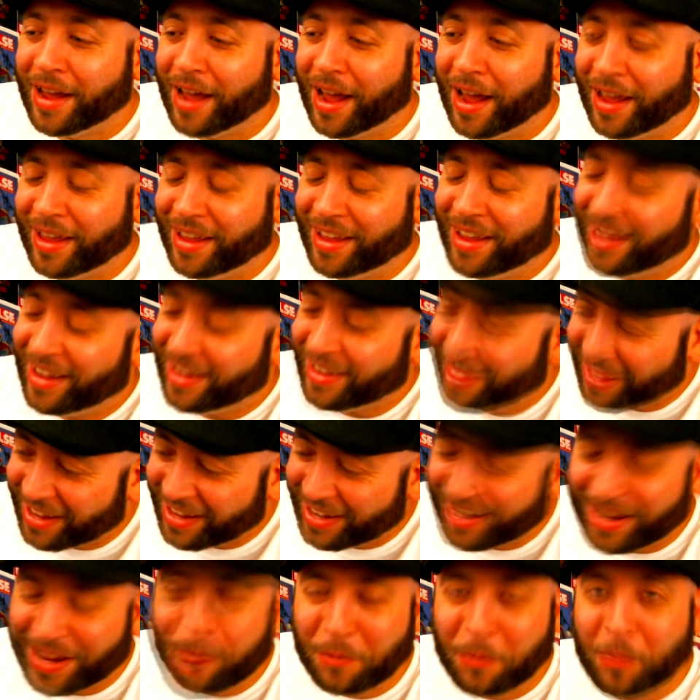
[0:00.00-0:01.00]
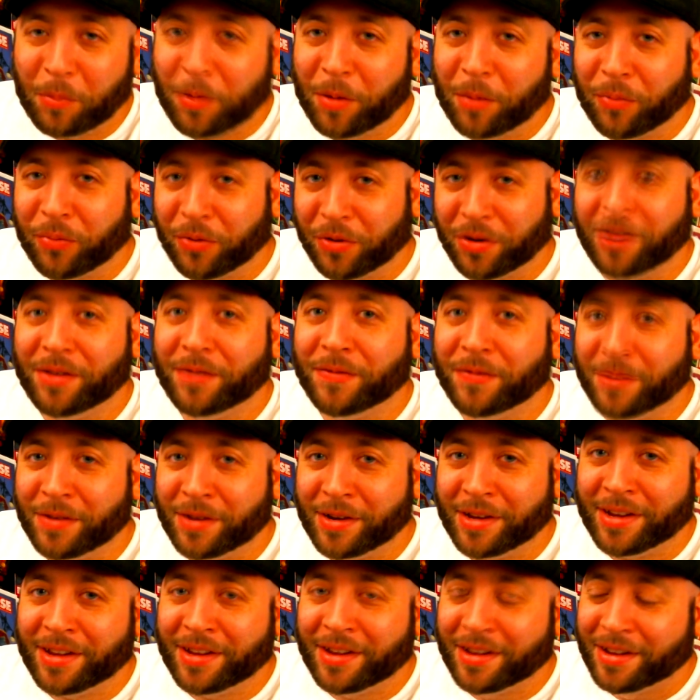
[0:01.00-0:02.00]
I, I think that would be pretty
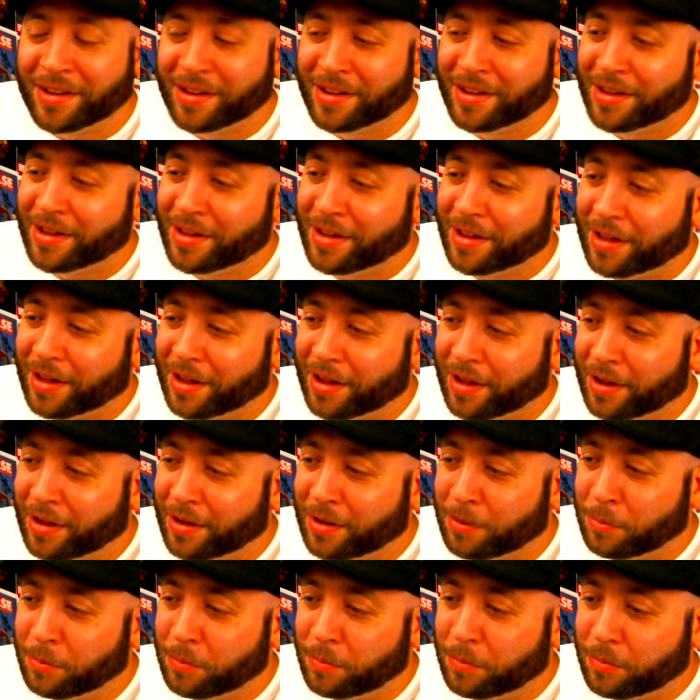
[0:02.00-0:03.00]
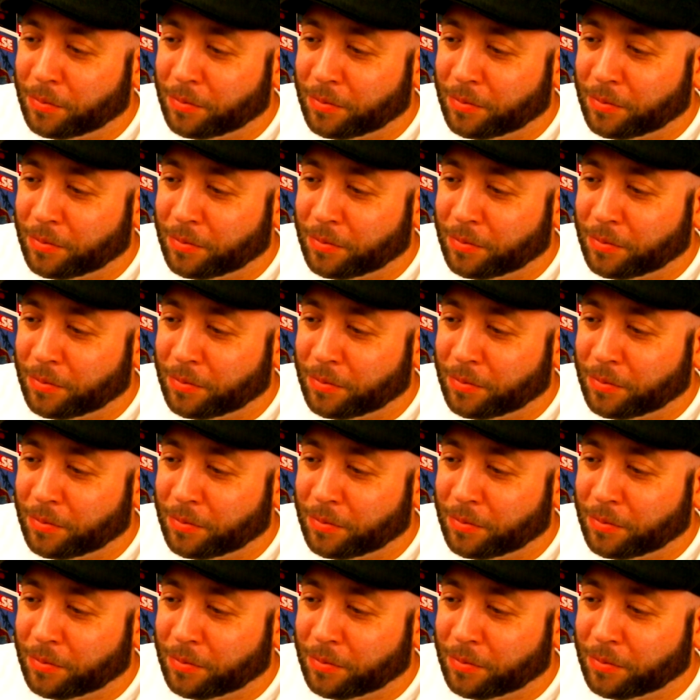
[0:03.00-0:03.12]
funny um,